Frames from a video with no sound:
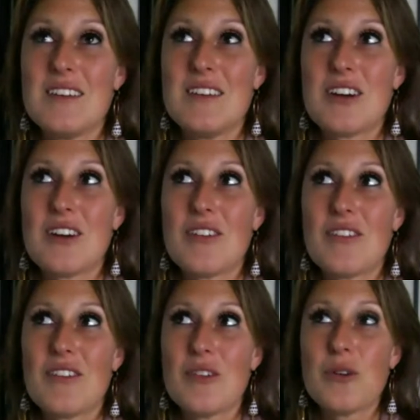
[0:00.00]
you
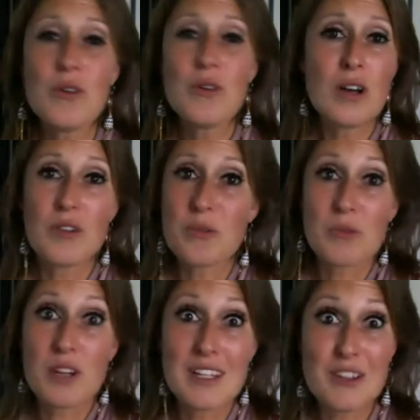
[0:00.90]
know, who
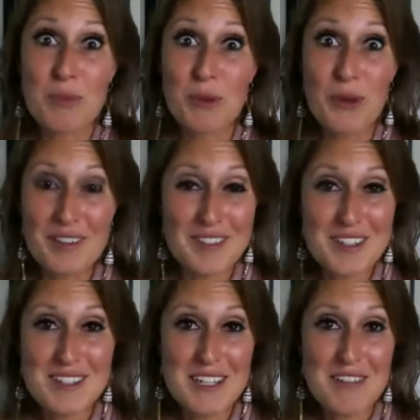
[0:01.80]
knows? We're going to explore
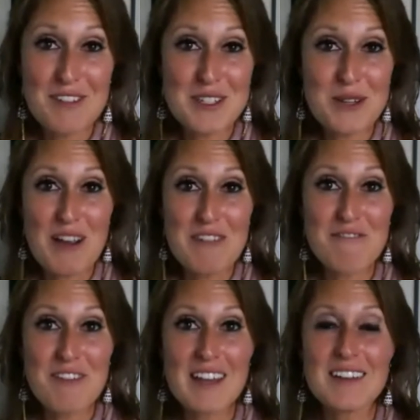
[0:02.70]
to see if it's a
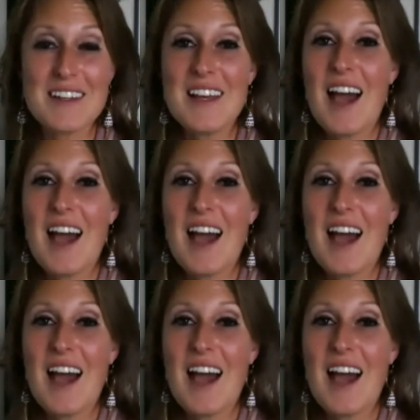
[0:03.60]
right fit.